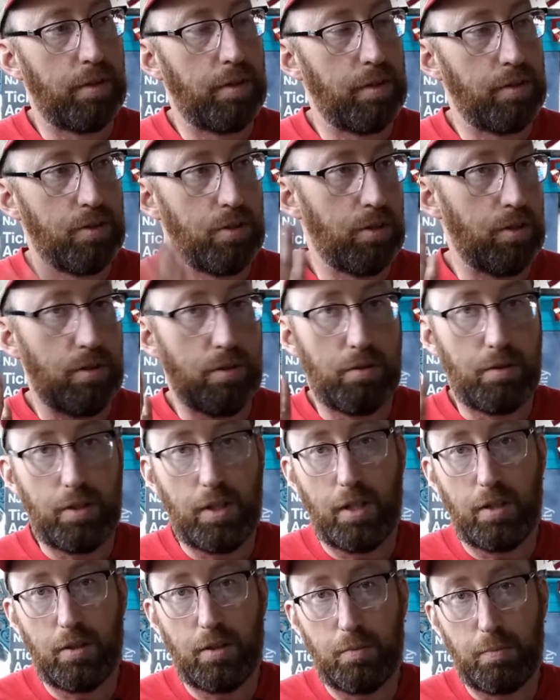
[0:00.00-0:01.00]
It just
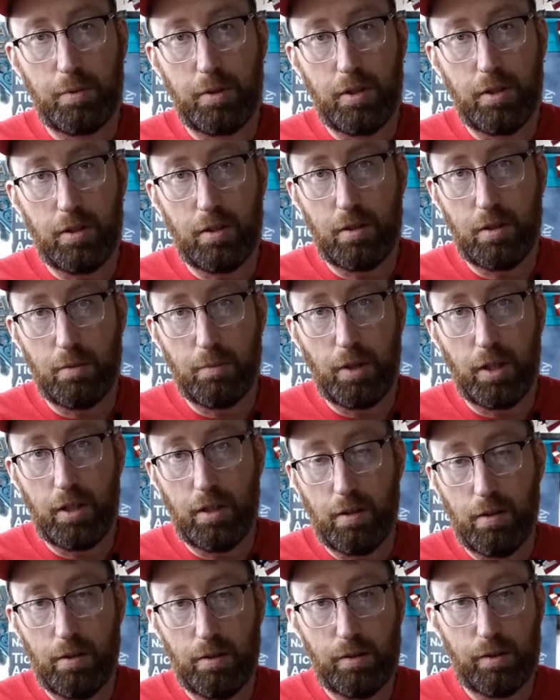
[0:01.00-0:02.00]
sounds pleasing to my
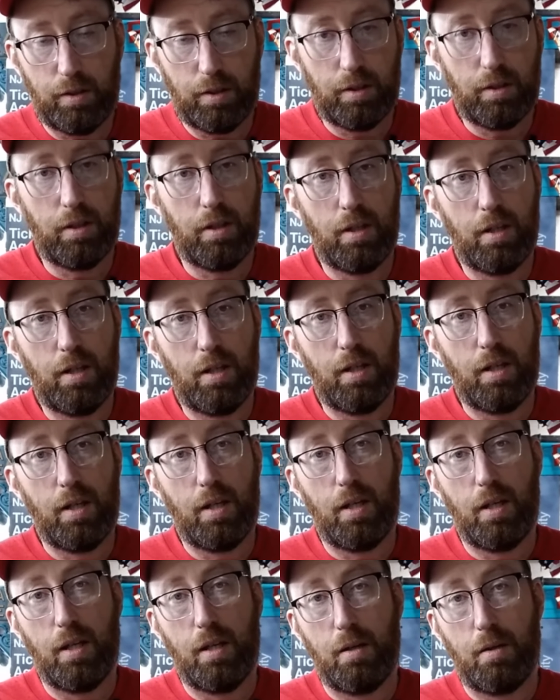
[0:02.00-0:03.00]
ears.
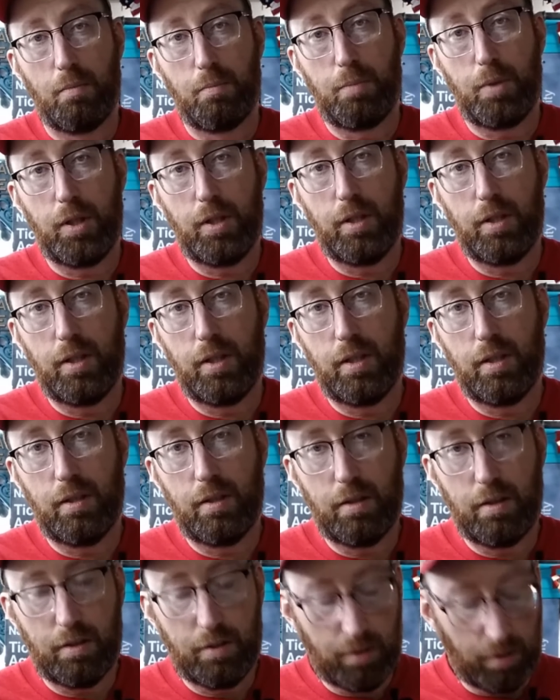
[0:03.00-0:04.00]
Put it
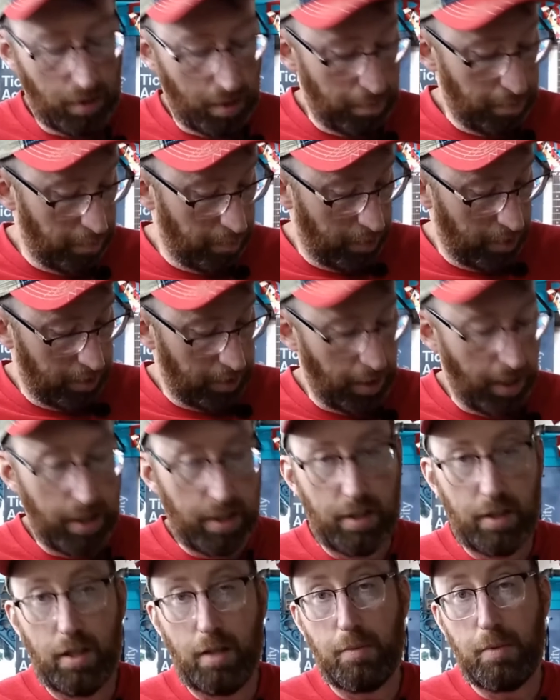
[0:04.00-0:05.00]
in, so I
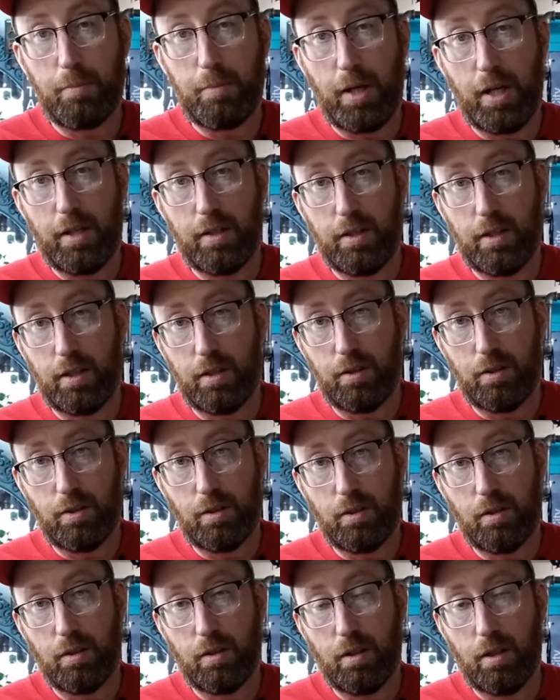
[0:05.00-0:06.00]
decided, let me buy these.